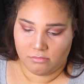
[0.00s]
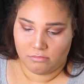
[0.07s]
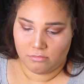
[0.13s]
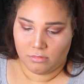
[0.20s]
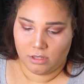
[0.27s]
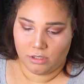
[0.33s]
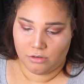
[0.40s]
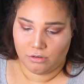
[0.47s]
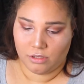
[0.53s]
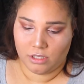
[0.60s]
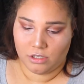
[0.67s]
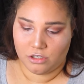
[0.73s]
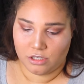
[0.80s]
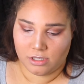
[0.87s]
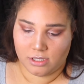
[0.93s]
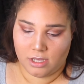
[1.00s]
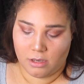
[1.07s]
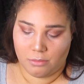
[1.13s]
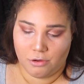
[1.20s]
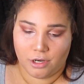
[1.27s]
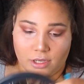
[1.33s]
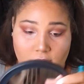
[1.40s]
I'm literally just now
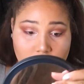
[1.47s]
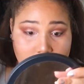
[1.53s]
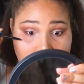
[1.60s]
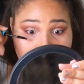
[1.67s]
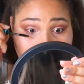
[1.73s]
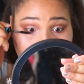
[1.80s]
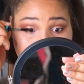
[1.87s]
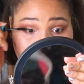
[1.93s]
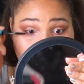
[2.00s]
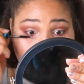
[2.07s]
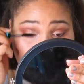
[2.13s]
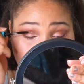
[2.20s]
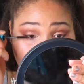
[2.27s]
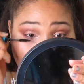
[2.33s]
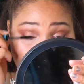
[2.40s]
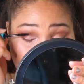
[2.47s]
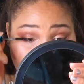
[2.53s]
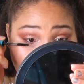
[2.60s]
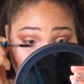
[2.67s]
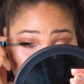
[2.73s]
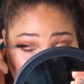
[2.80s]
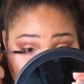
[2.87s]
breaking this in,
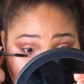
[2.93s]
and